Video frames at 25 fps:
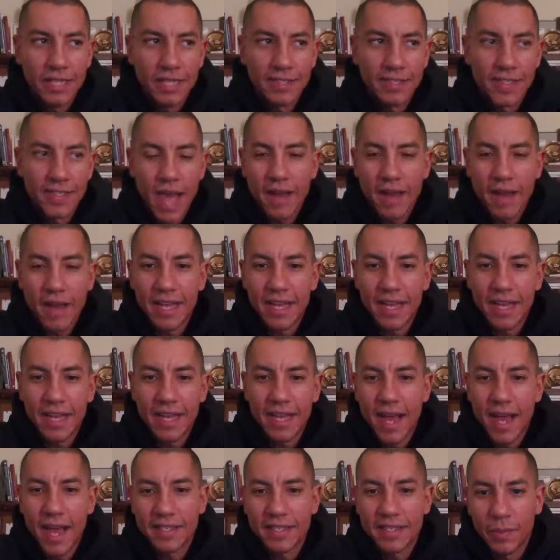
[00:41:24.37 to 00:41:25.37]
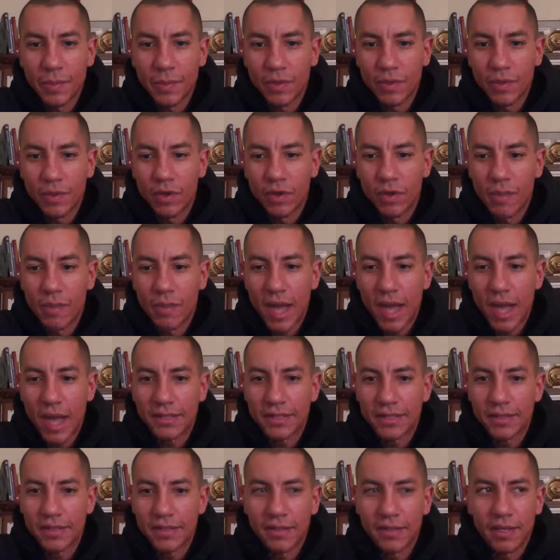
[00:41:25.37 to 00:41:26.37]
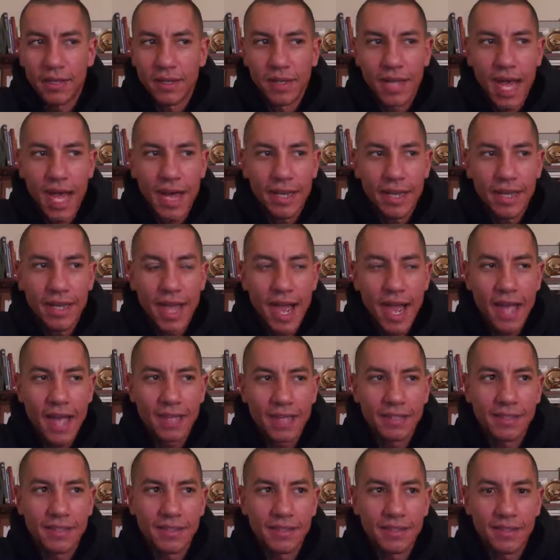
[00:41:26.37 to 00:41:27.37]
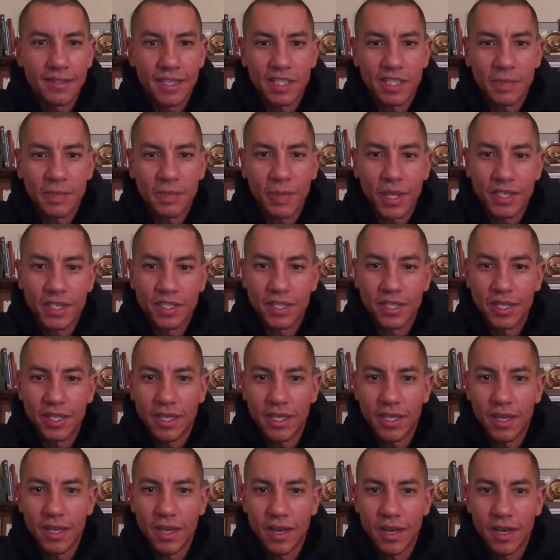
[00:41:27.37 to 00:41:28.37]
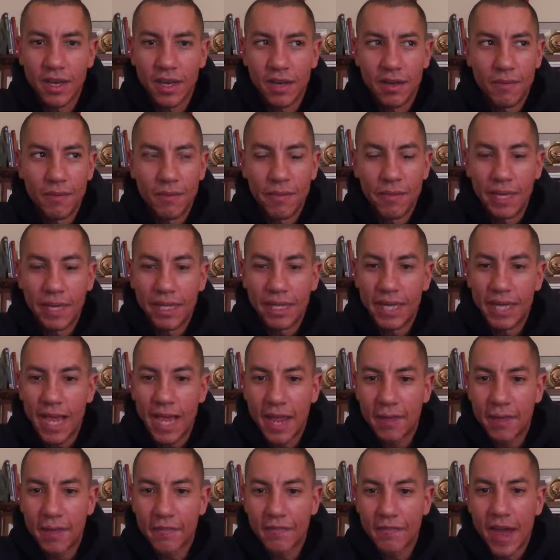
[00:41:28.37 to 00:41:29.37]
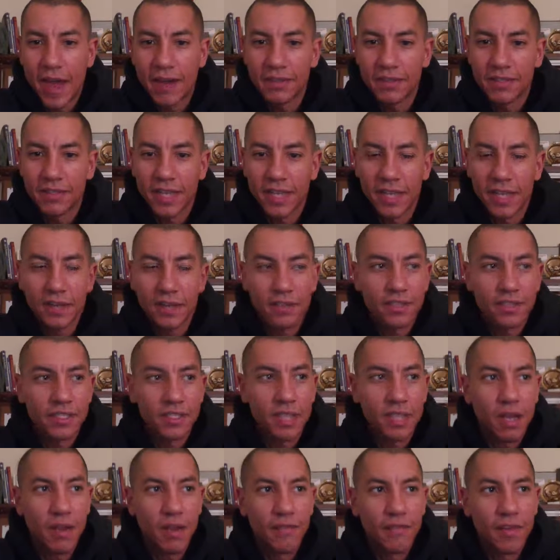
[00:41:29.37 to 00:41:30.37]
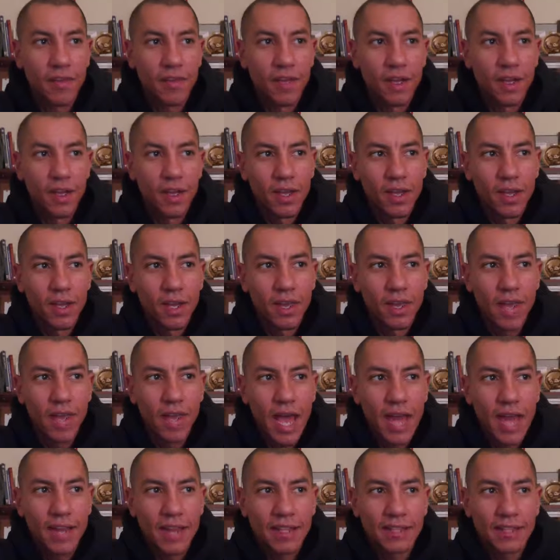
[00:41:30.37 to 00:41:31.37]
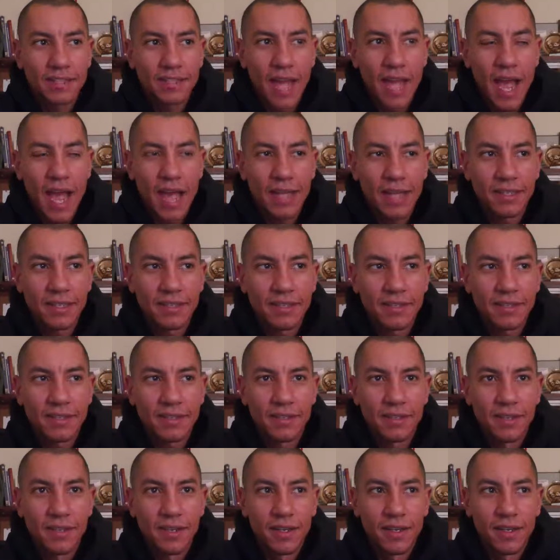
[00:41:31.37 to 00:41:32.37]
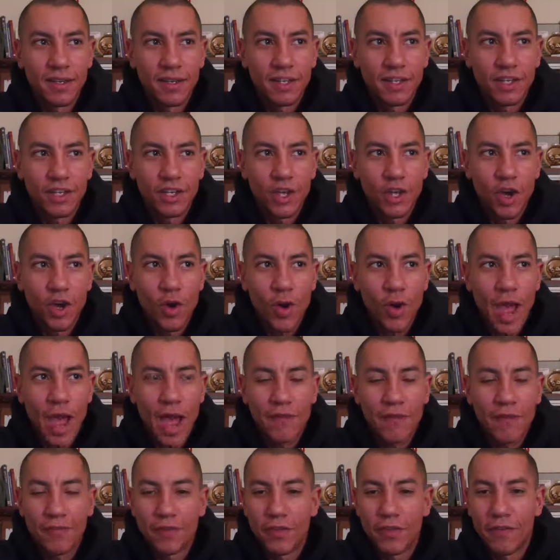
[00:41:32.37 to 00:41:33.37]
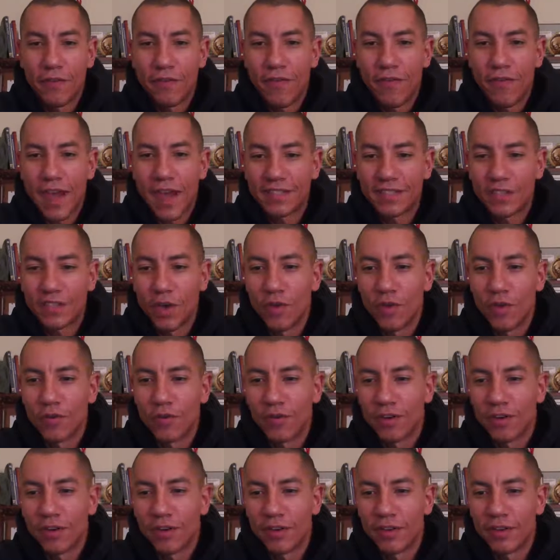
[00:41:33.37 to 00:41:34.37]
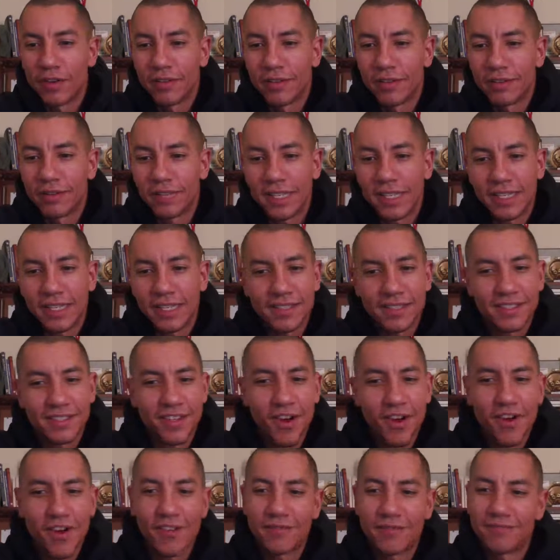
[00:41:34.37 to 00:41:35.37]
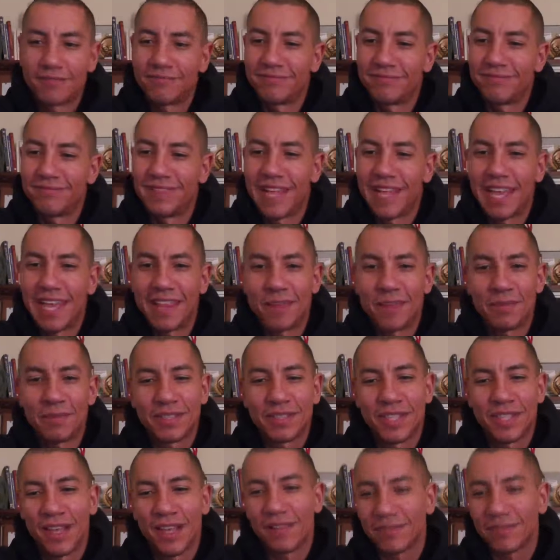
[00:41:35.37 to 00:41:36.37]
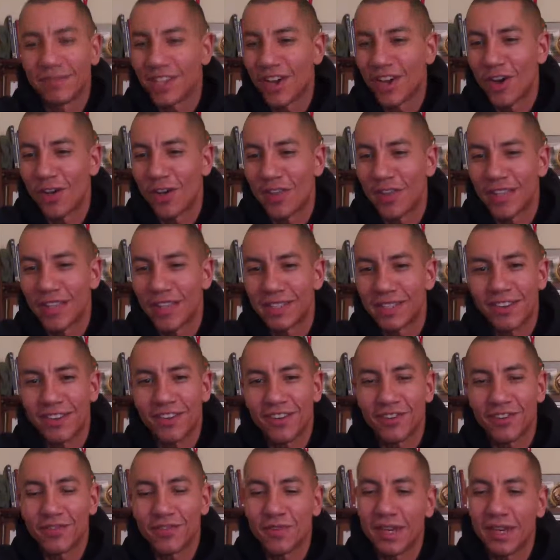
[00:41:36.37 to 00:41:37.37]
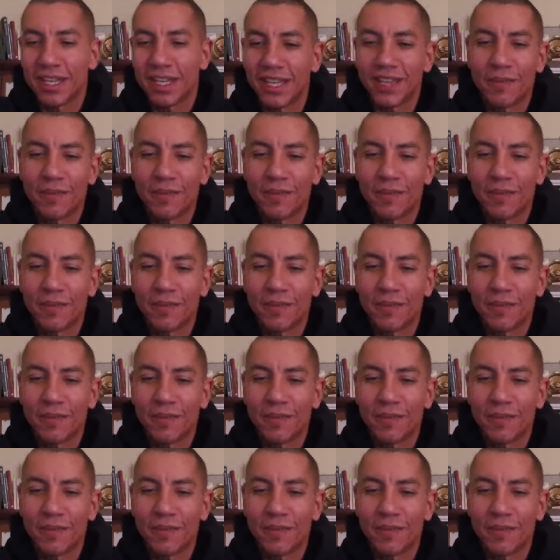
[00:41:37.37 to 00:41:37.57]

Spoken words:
not typical in boxing. A lot of guys, especially big name fighters like yourself, a lot of these guys, you know, after the fight's over, they just start letting themselves go. They start drinking,